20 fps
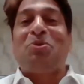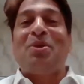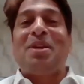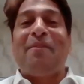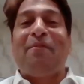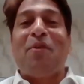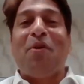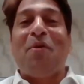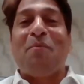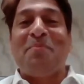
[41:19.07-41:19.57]
or
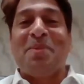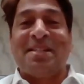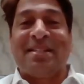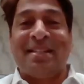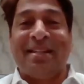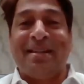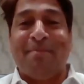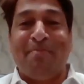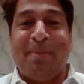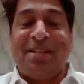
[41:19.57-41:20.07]

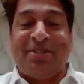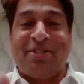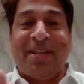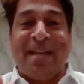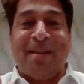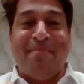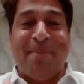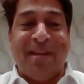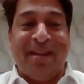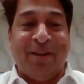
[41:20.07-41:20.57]
24%? Please
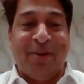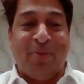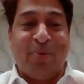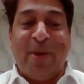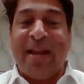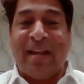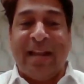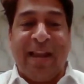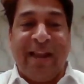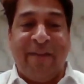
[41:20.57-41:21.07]
tell me
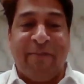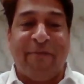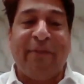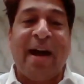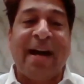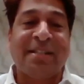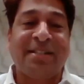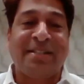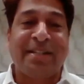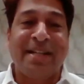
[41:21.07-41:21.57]
quickly,
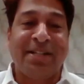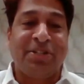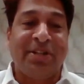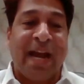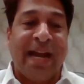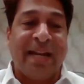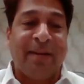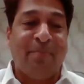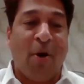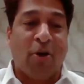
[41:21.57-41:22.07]
fast in the
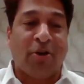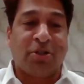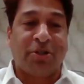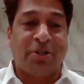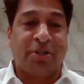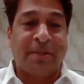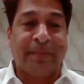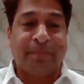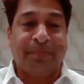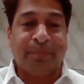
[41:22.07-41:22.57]
chat
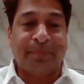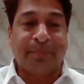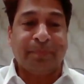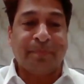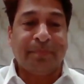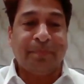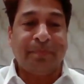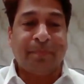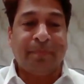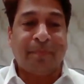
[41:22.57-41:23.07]
box.
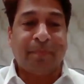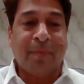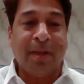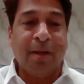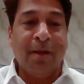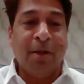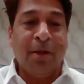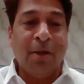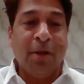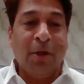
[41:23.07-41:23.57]

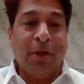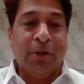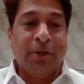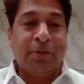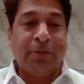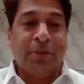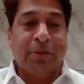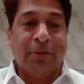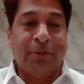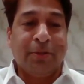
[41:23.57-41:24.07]

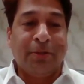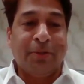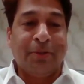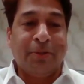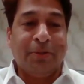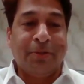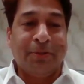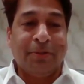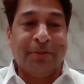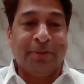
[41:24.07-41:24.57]

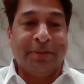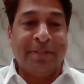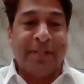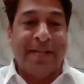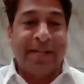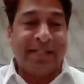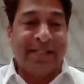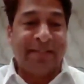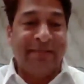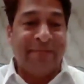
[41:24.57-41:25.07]
So
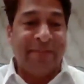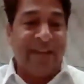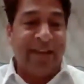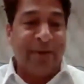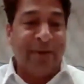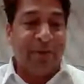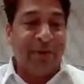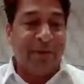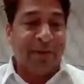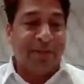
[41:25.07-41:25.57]
yes,
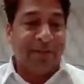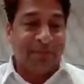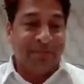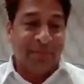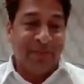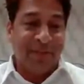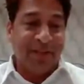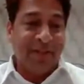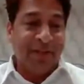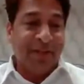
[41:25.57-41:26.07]
very good.
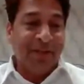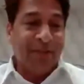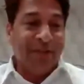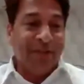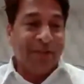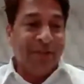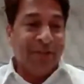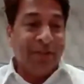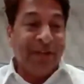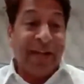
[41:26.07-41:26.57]

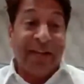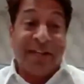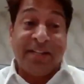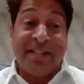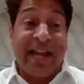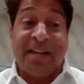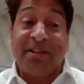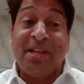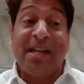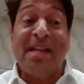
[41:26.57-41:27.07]

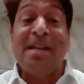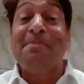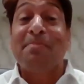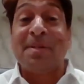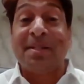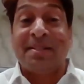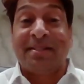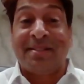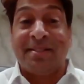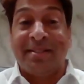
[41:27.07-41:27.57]
It is
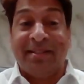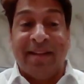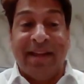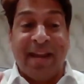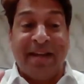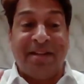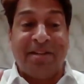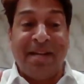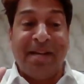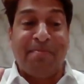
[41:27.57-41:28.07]
18%,
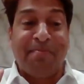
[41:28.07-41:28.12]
